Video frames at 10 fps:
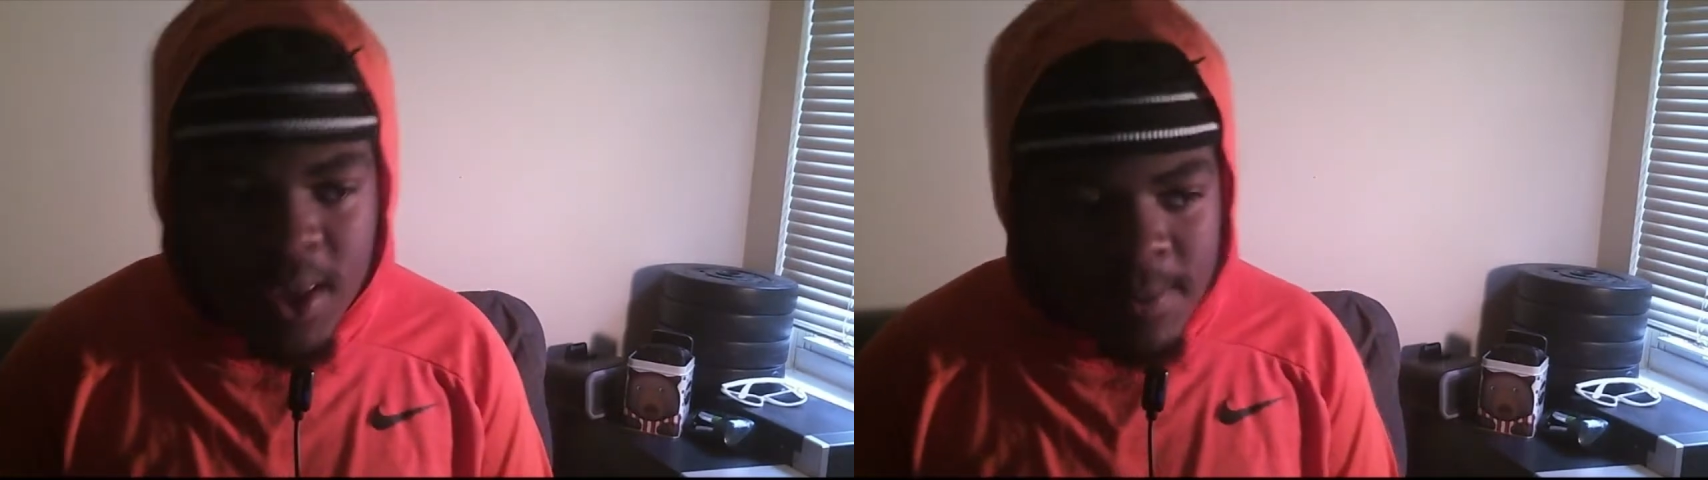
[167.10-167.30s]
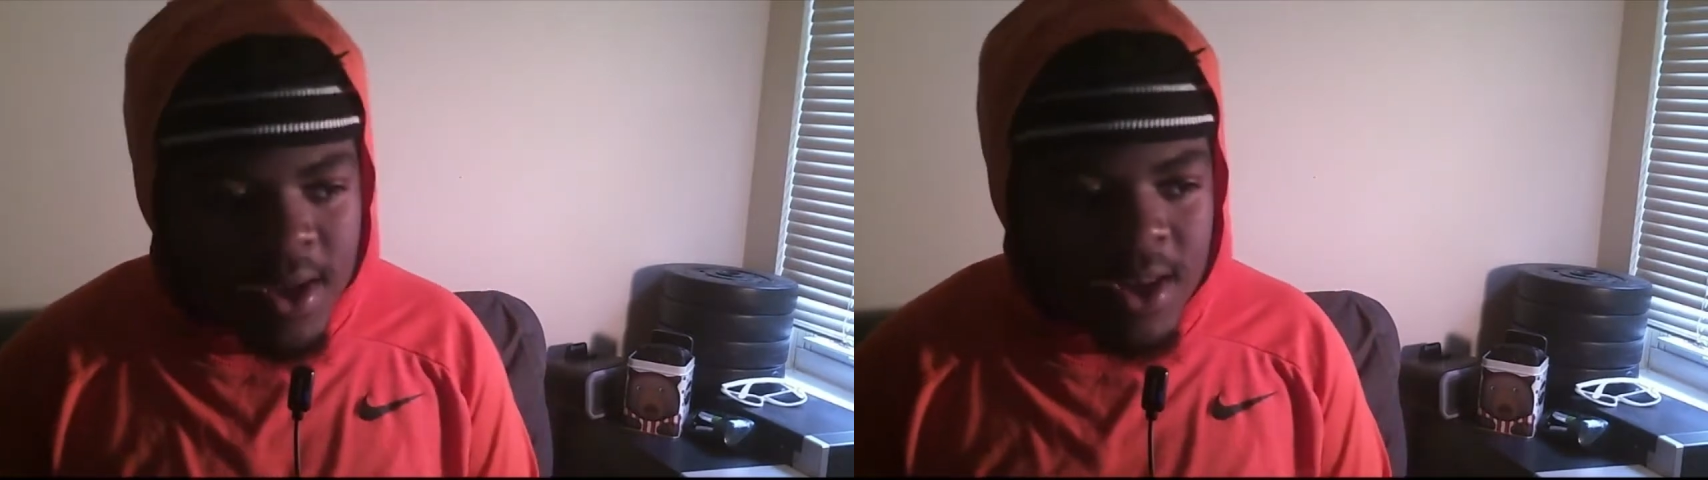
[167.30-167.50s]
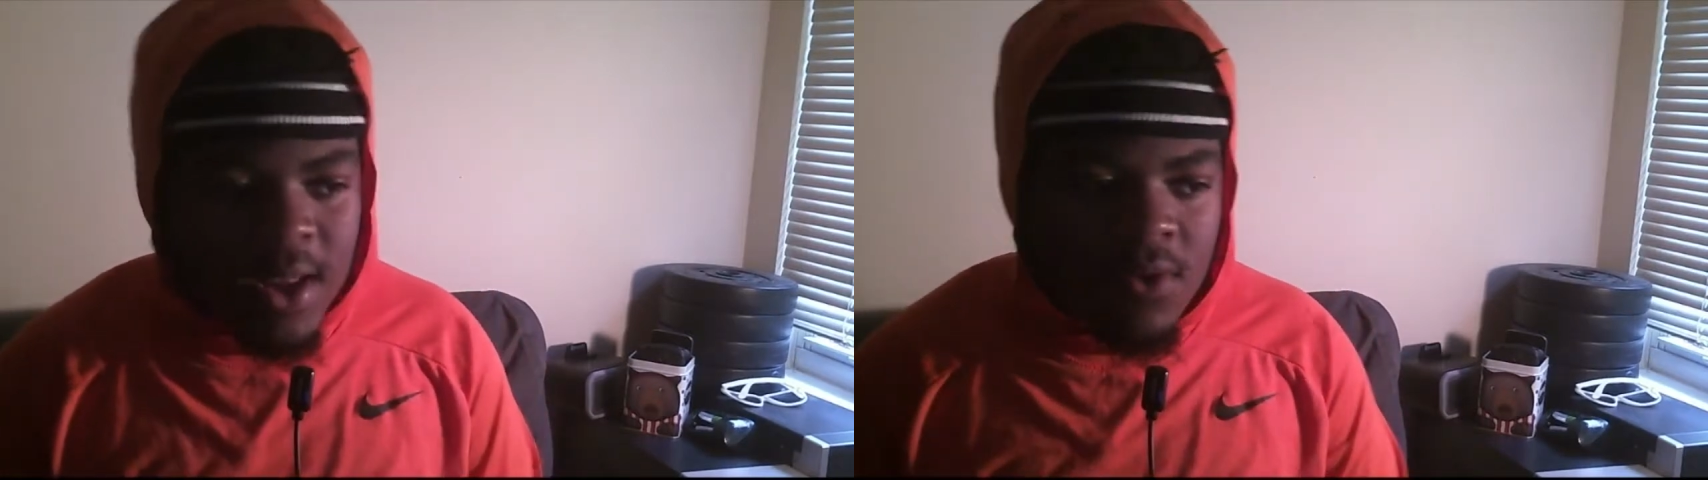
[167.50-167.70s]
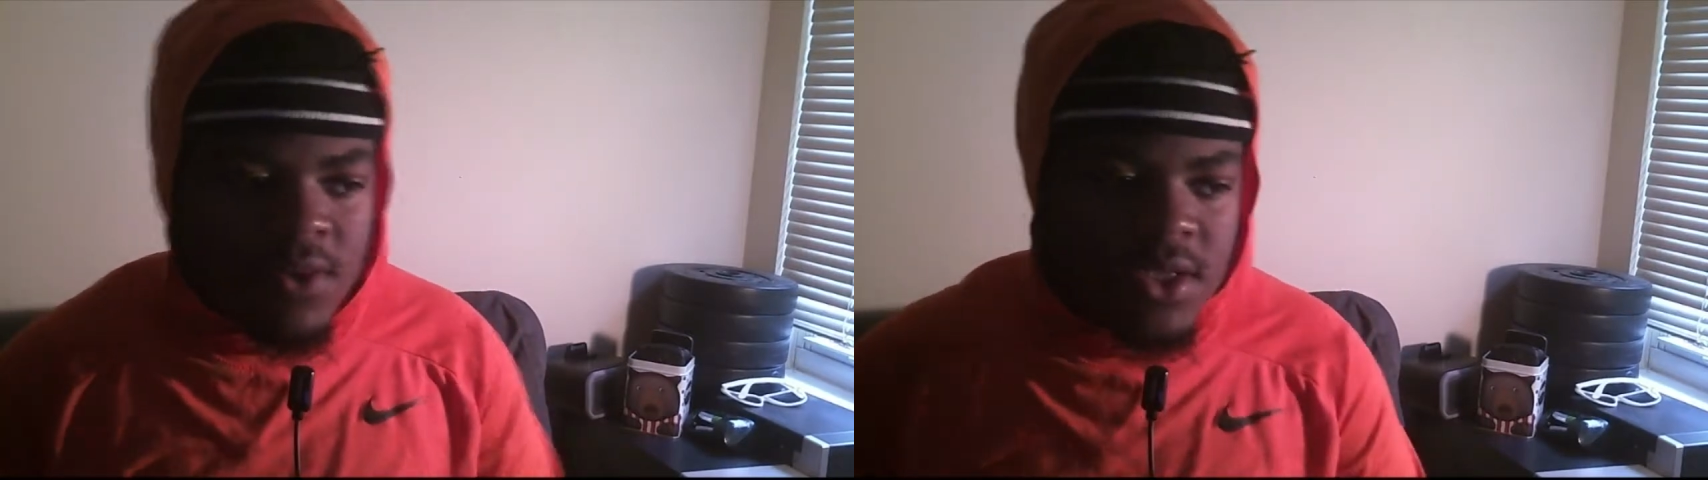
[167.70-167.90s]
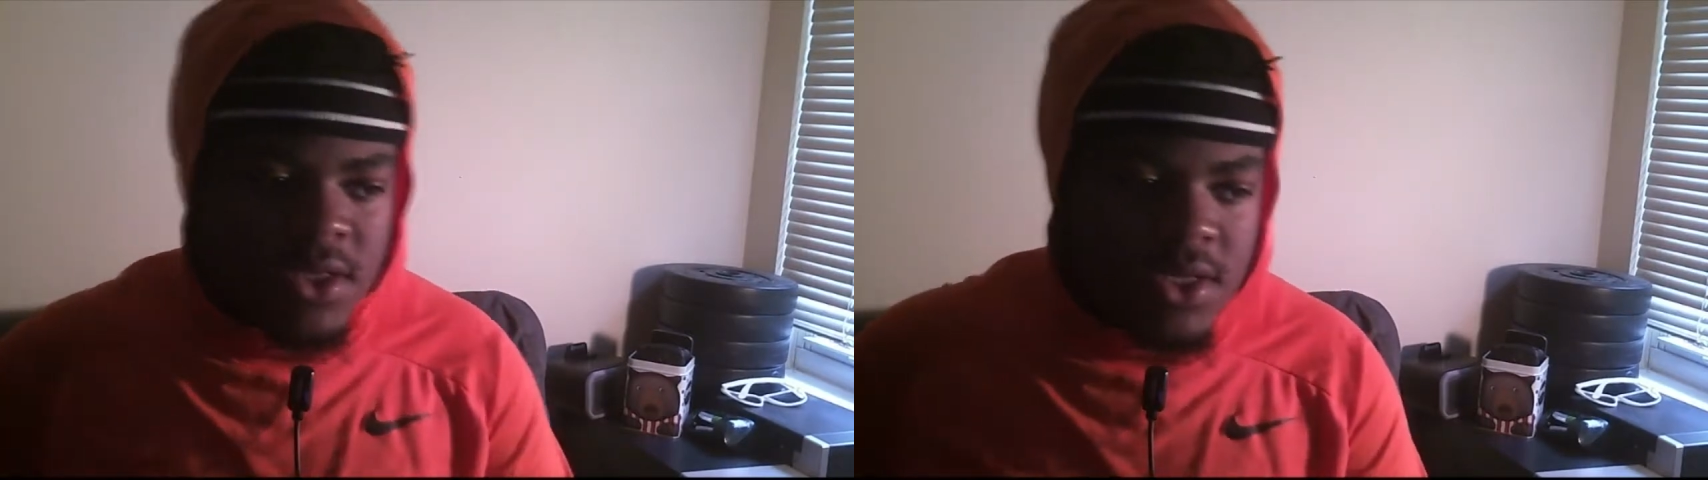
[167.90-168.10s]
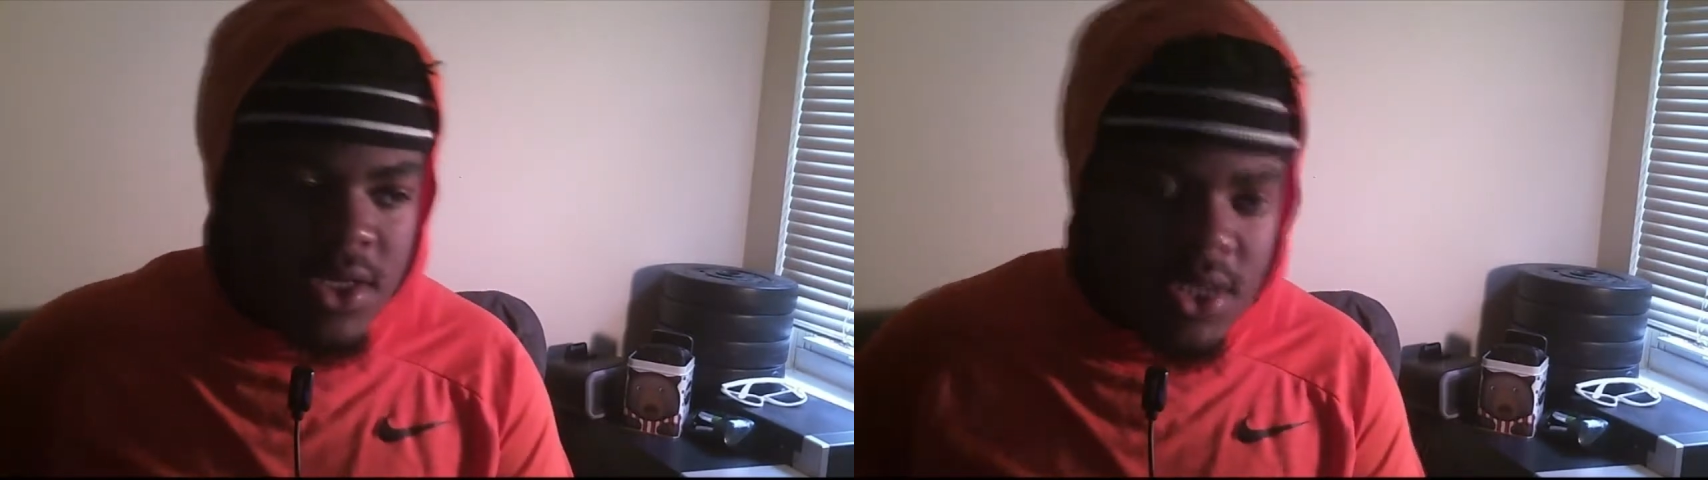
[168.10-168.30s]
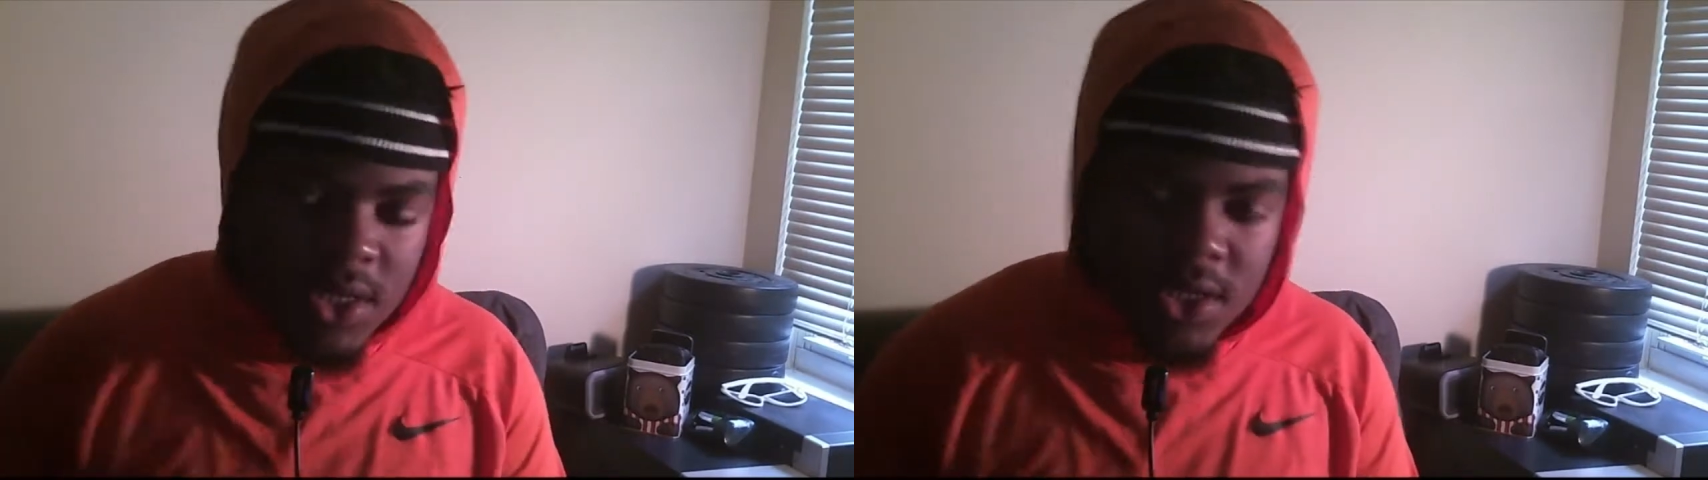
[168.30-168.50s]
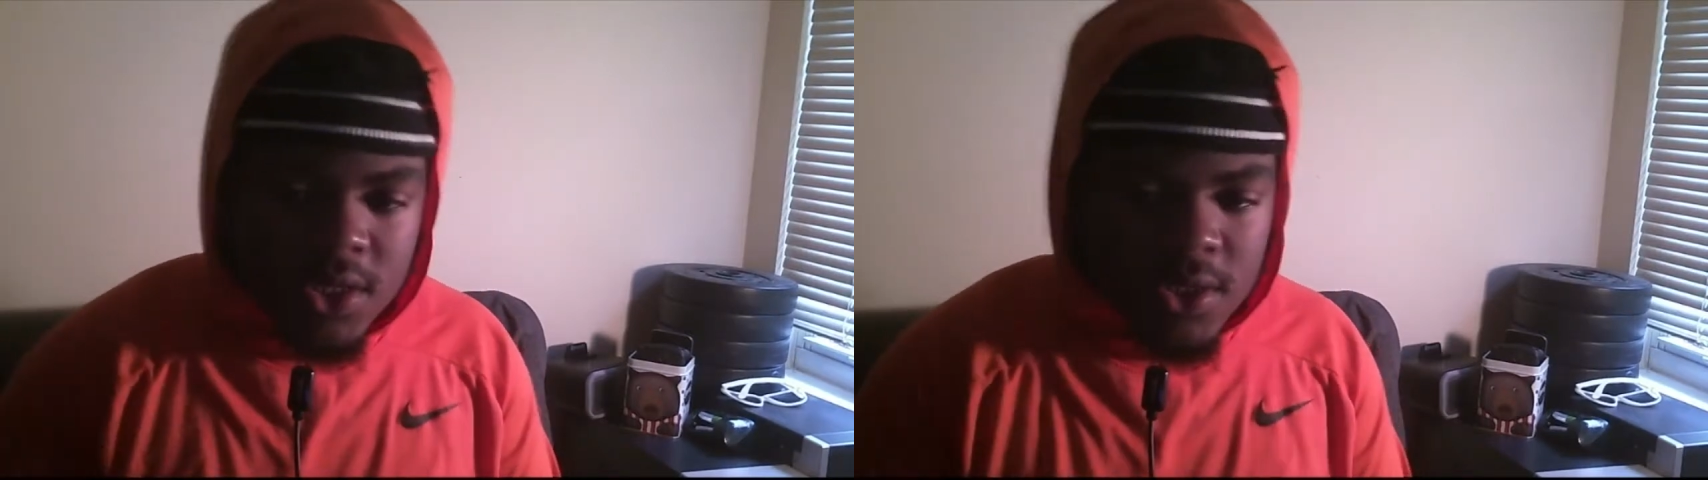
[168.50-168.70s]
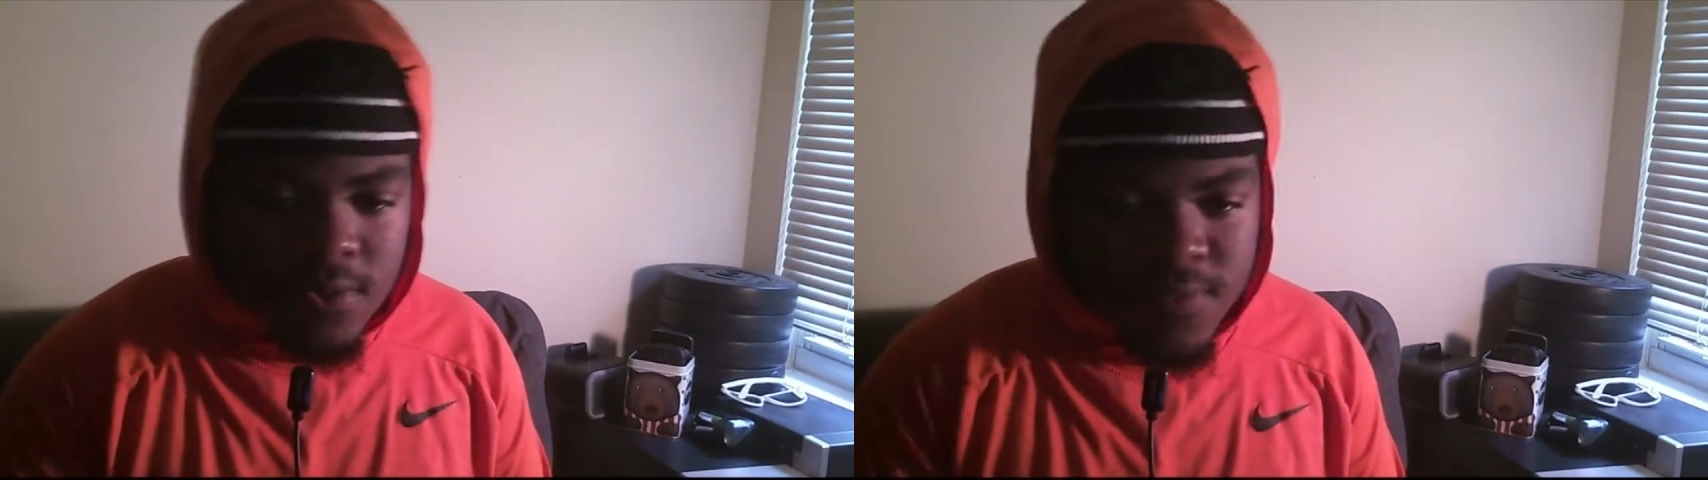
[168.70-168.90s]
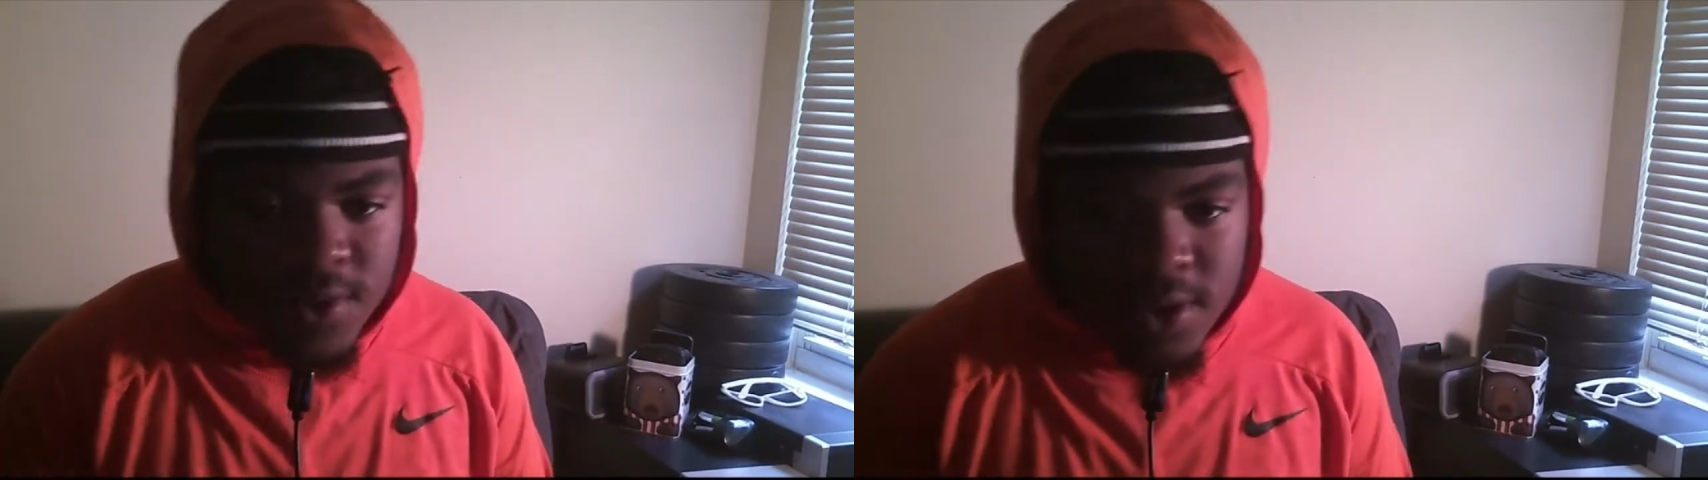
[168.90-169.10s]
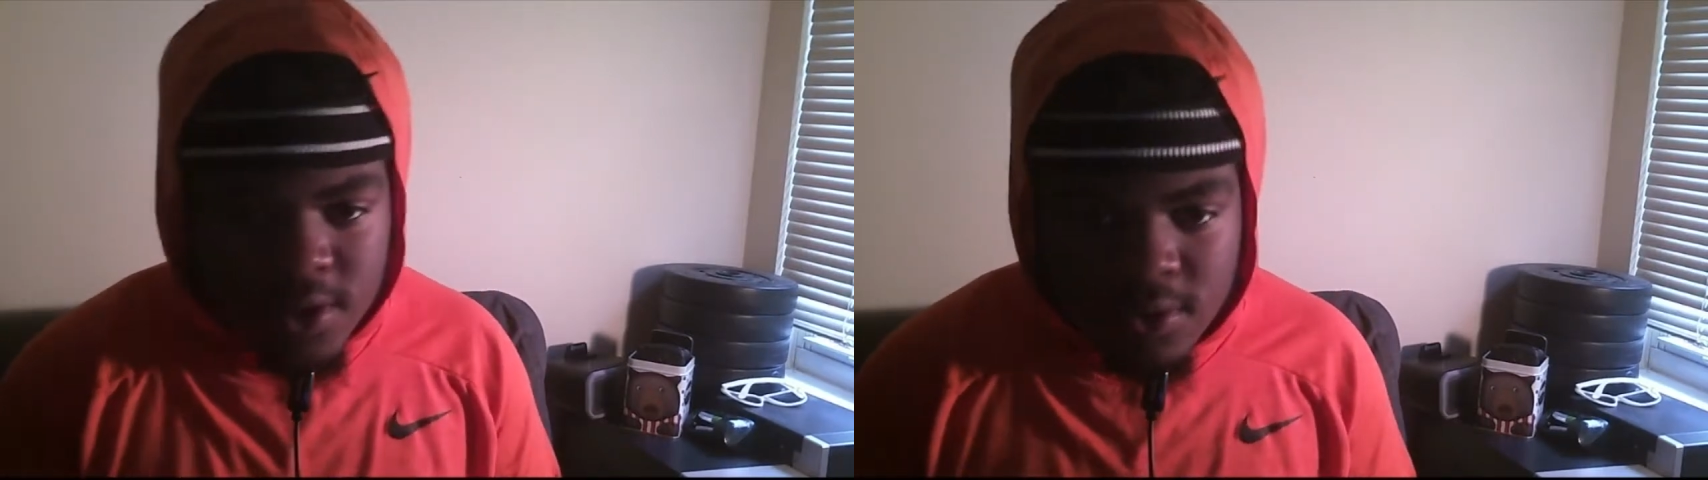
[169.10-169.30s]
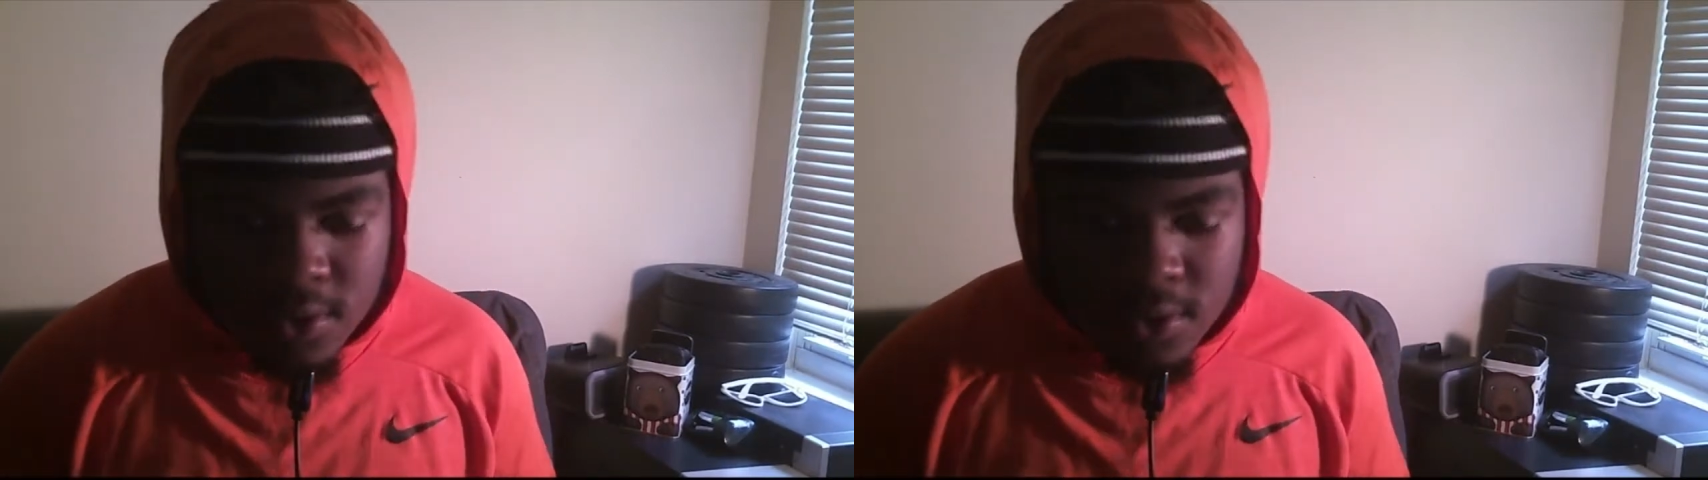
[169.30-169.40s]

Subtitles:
man. That was just a good little video,